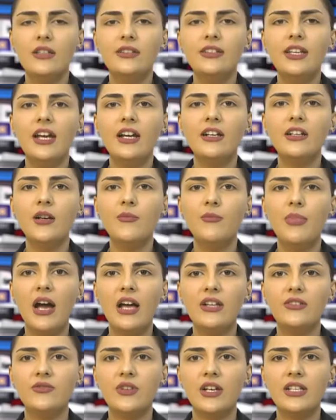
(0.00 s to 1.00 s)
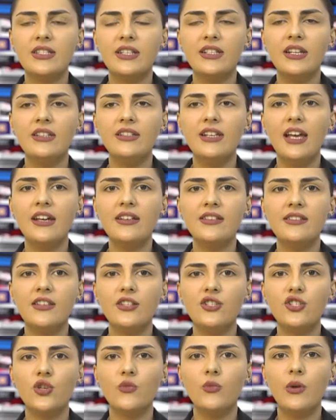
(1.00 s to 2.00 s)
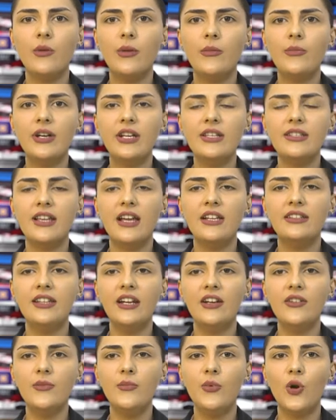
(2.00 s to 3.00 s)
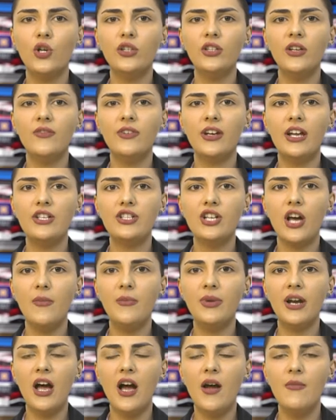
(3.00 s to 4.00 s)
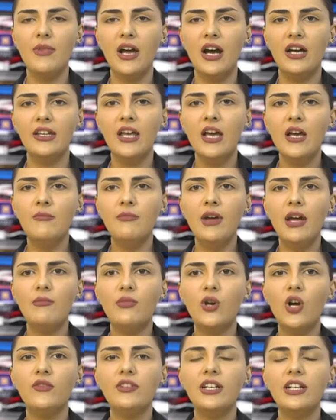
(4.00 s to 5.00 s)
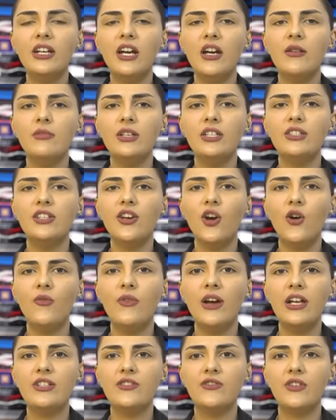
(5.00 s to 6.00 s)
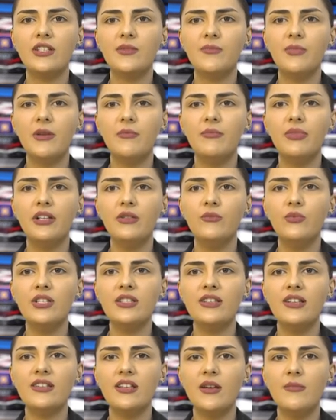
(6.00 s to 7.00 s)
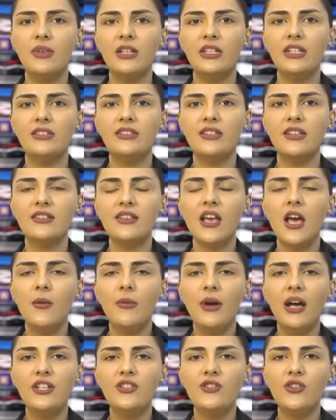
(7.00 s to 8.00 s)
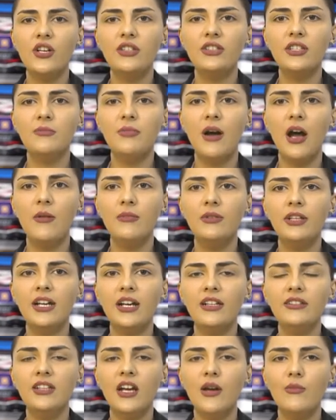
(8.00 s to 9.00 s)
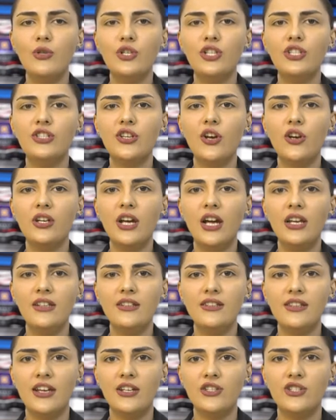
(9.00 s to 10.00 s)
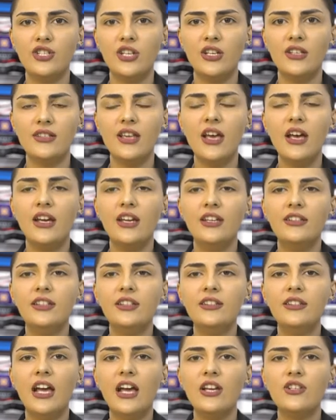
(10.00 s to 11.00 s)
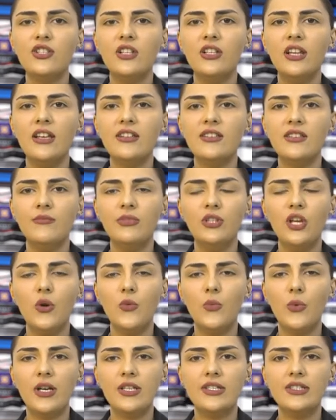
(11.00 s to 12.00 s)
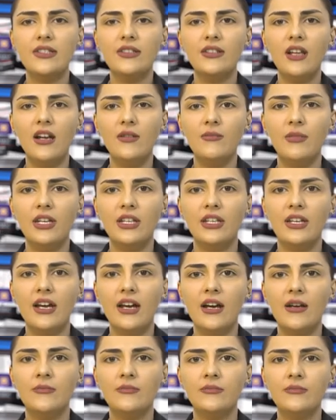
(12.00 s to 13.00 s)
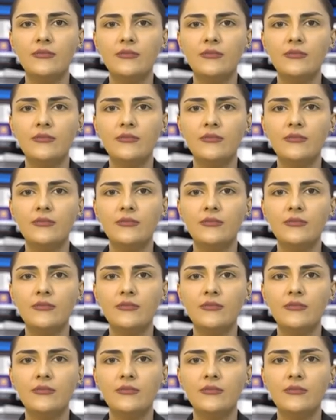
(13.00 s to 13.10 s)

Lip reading: Dear compatriots, in the next issue we will present the report of Resh Abrahamian, member of the Committee of Veterans, People with Disabilities, Patriotic Public and Community Organizations, in the National Assembly of Western Armenia.